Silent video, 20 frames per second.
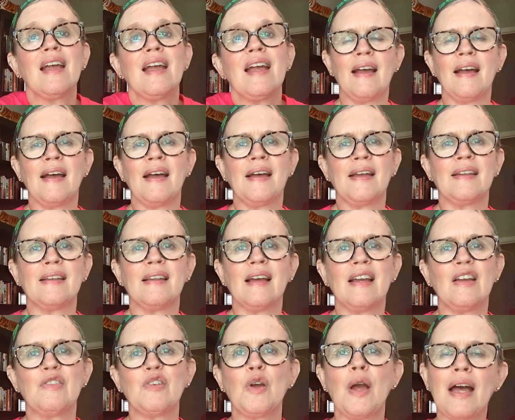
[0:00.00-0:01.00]
And
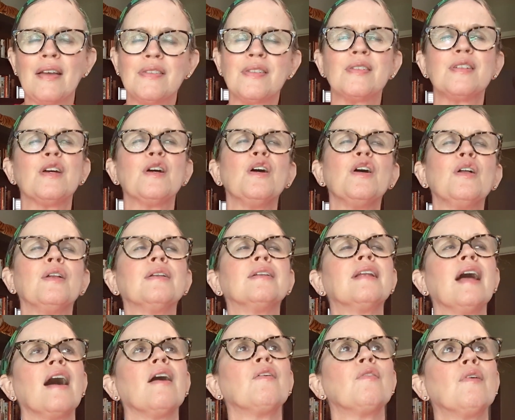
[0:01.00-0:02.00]
if you have still
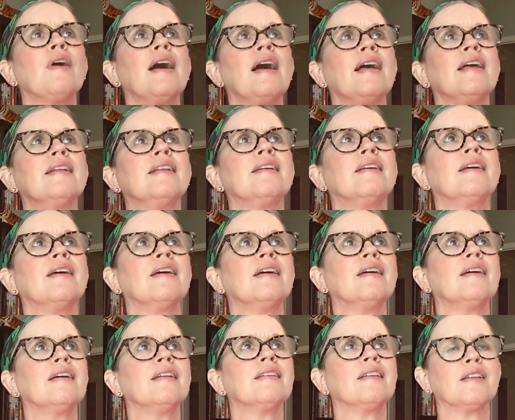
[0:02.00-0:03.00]
not read
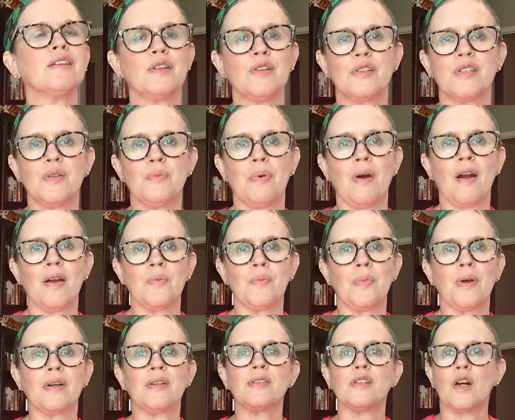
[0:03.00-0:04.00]
the Lucy Barton
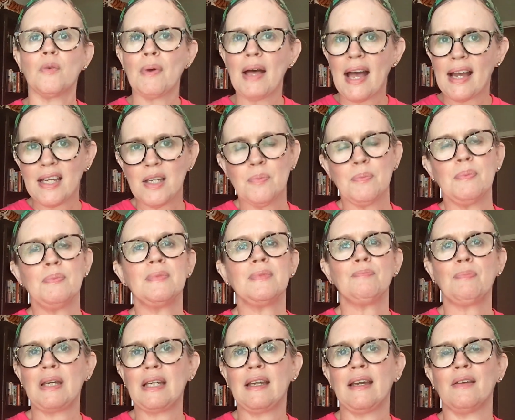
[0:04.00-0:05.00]
books. Go back and
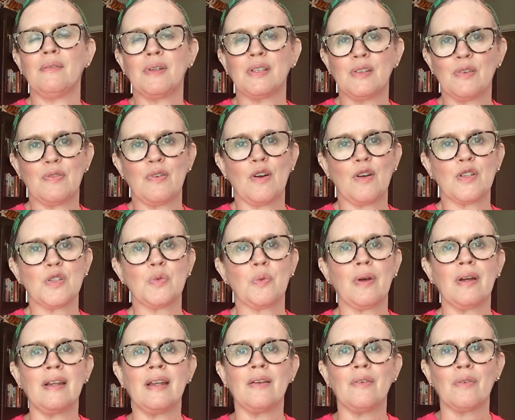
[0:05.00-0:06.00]
begin with the first
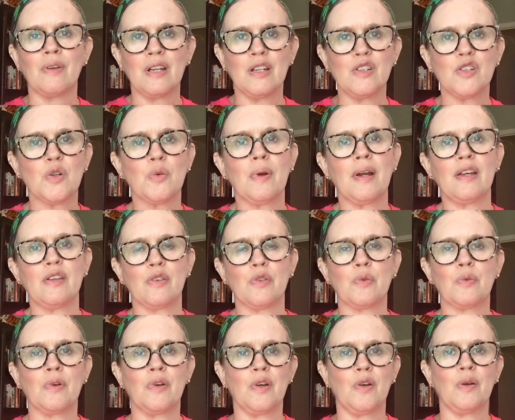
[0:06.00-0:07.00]
one and read your way
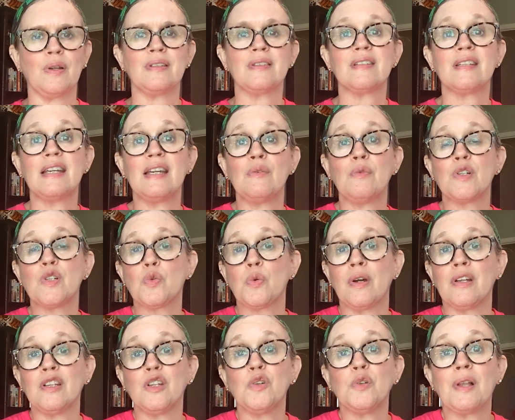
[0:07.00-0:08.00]
through and see which
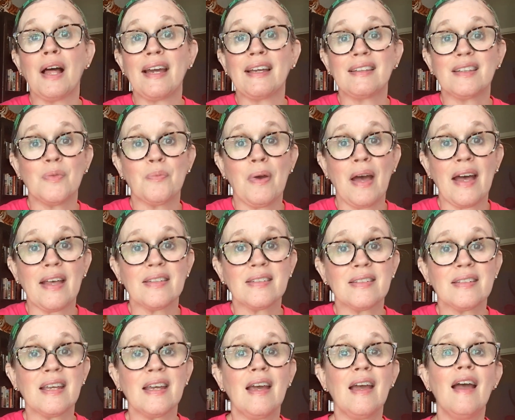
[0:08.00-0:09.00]
one you like the
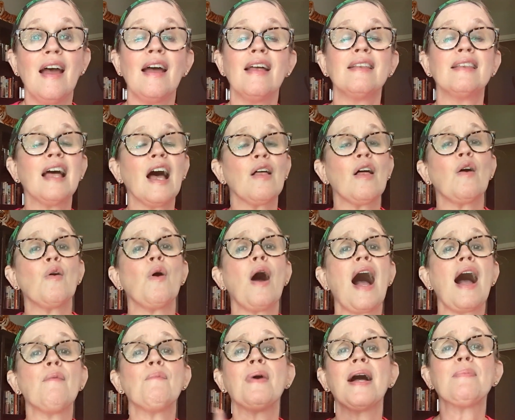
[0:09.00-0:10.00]
best. Now,
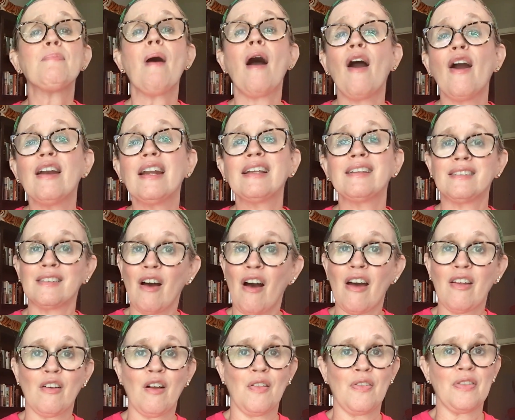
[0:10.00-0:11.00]
uh, my parting
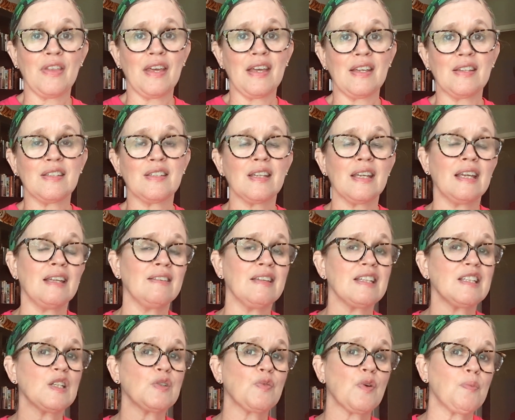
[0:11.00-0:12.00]
thought on this, and
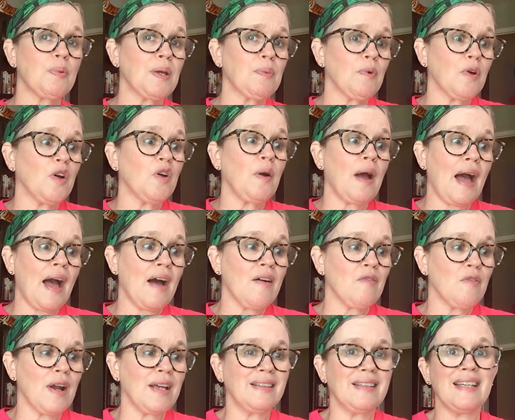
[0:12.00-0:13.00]
this is for people who
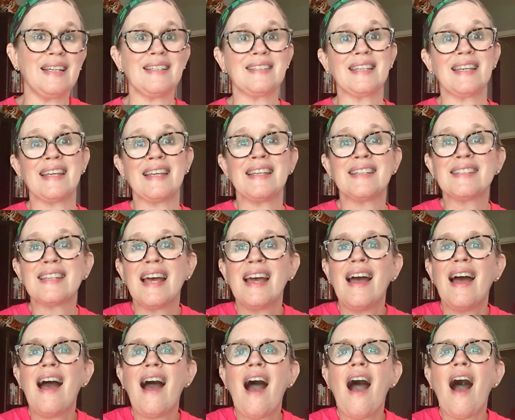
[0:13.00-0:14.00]
have read these, is
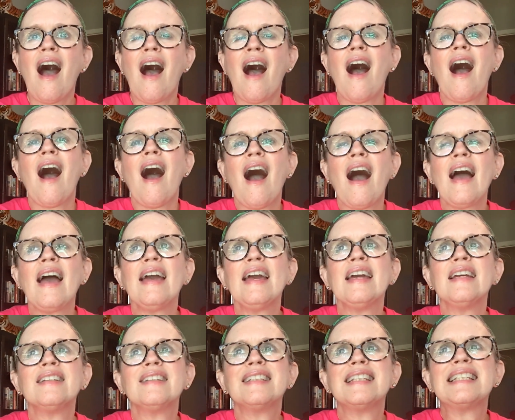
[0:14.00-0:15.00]

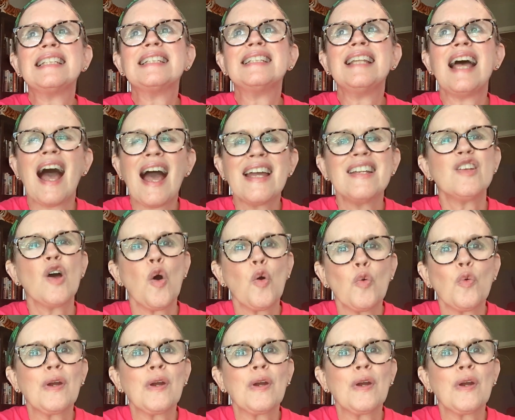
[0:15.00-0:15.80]
I I don't